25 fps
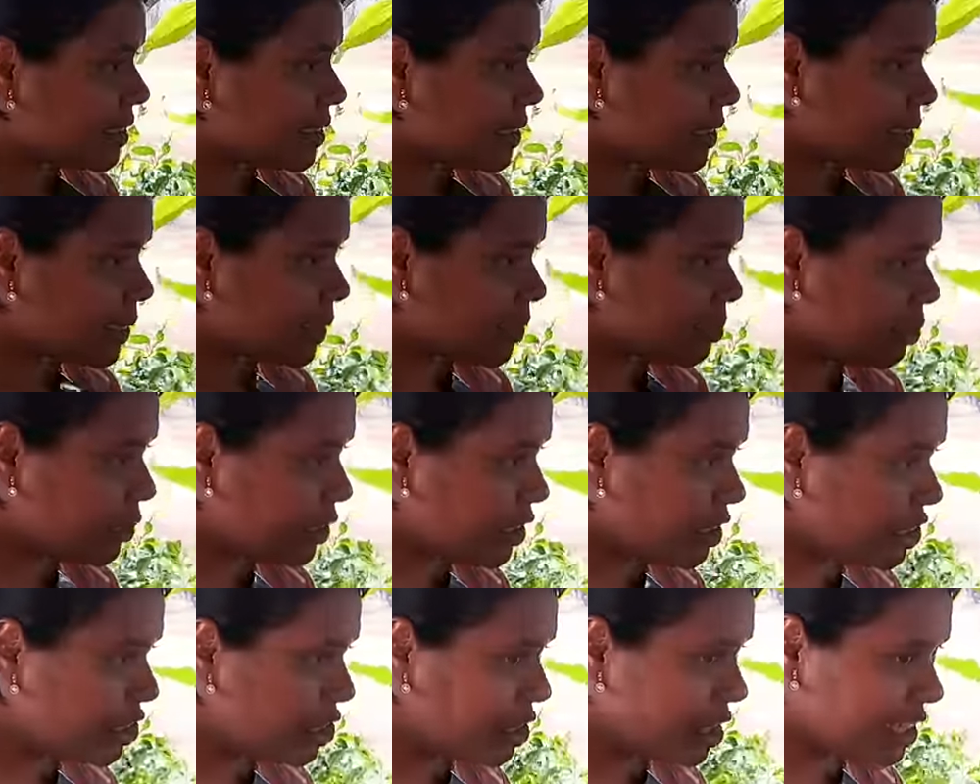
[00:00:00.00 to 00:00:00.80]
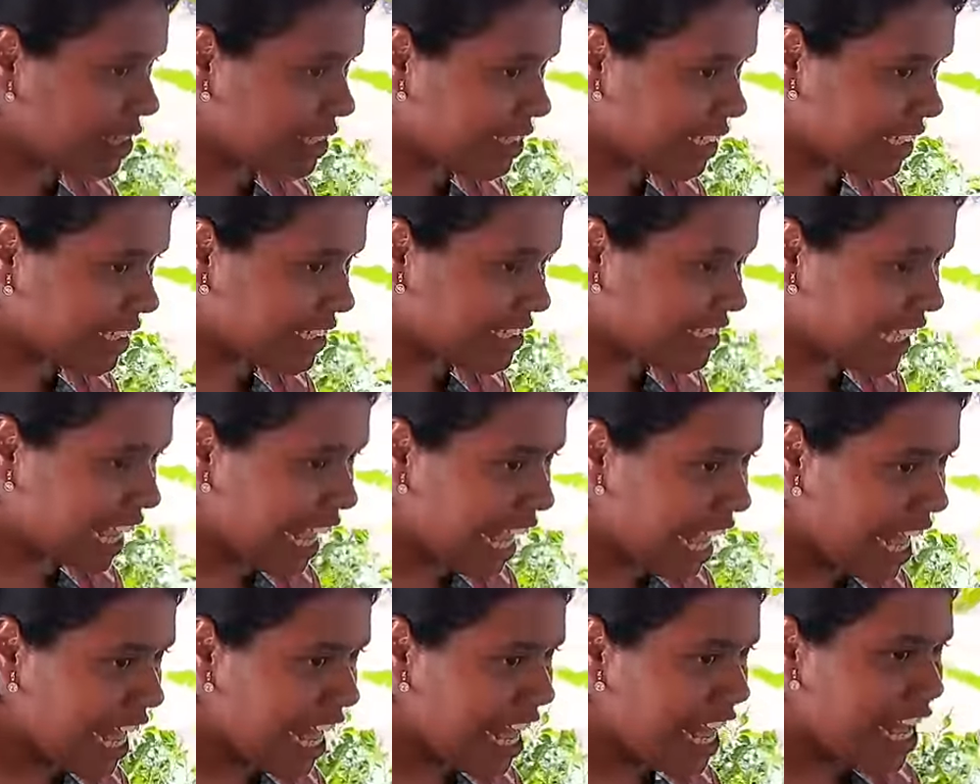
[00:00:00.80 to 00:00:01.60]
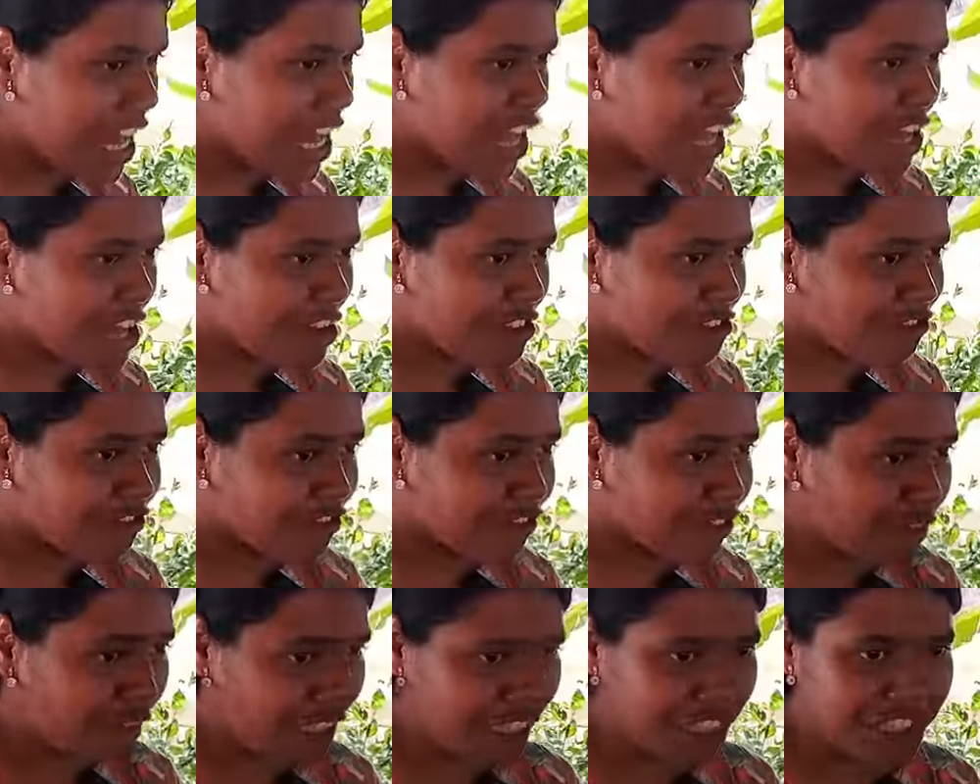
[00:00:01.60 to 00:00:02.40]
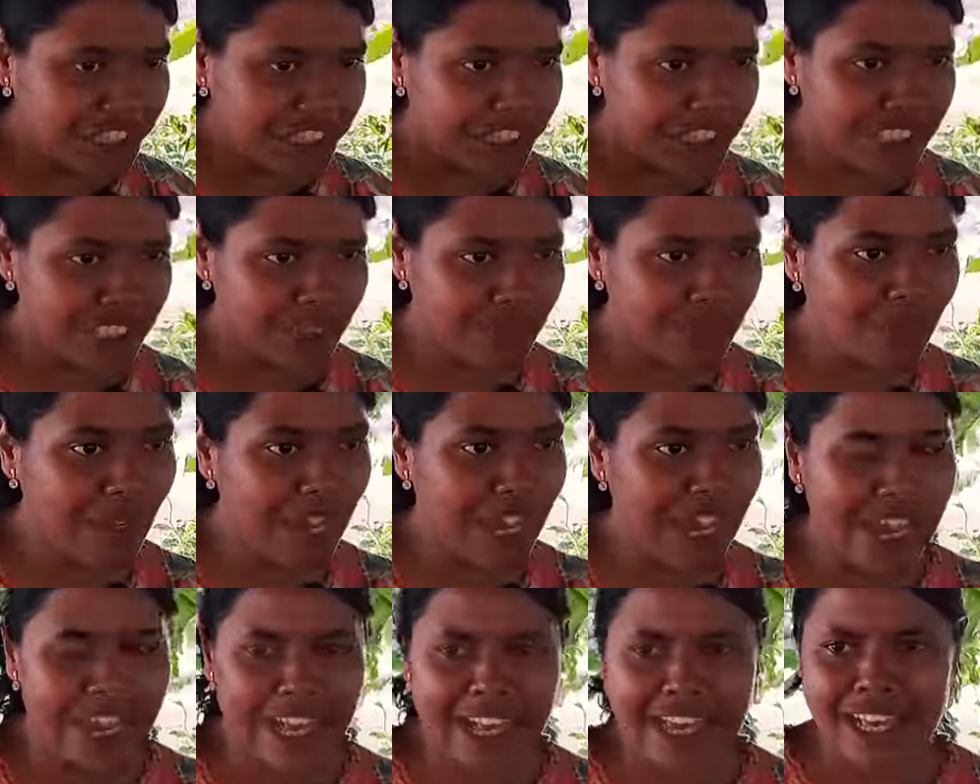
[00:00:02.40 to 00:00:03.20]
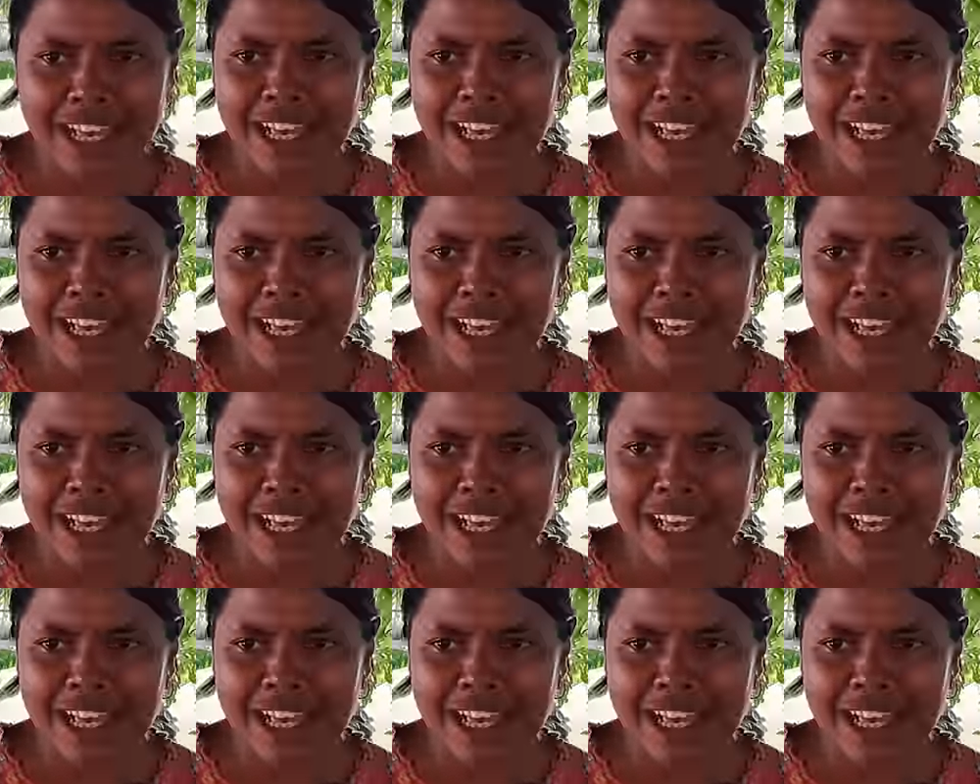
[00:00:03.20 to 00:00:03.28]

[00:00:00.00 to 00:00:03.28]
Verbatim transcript: spiritual things are foolishness. Why?